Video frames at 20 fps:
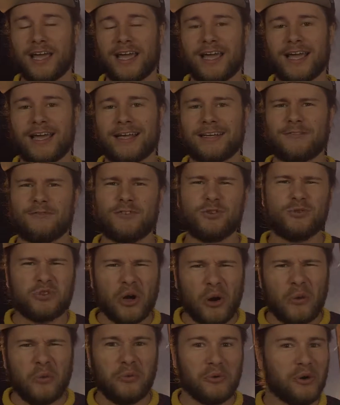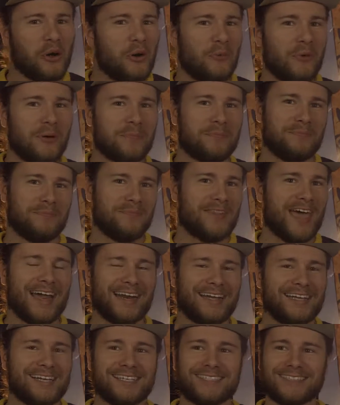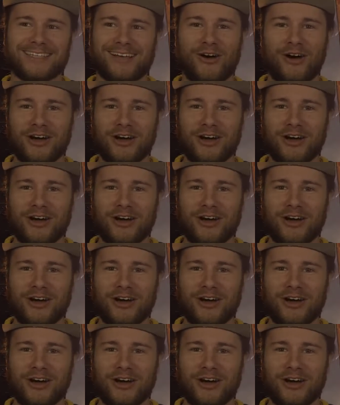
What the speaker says: and if you don't know what that is,